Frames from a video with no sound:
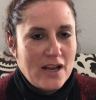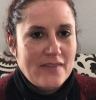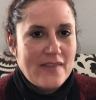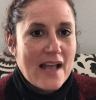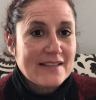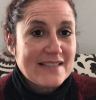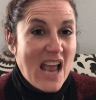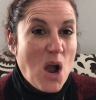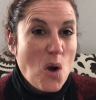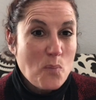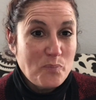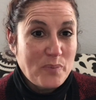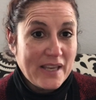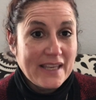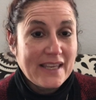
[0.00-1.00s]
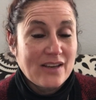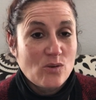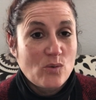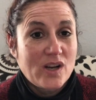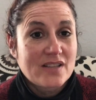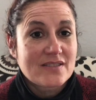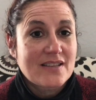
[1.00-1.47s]
That's how big it
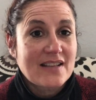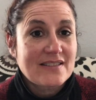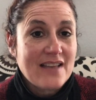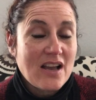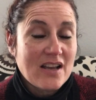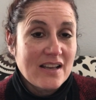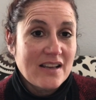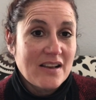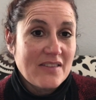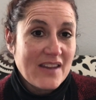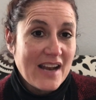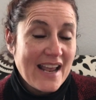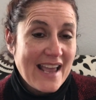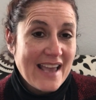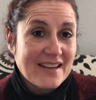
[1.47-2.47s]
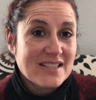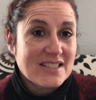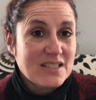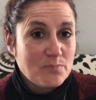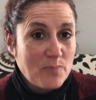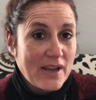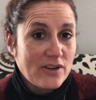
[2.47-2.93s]
was. That's how that I had a
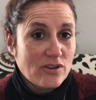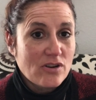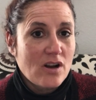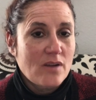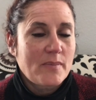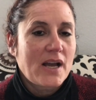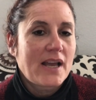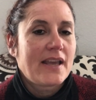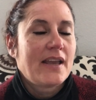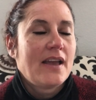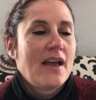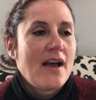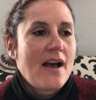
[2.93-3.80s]
spider on my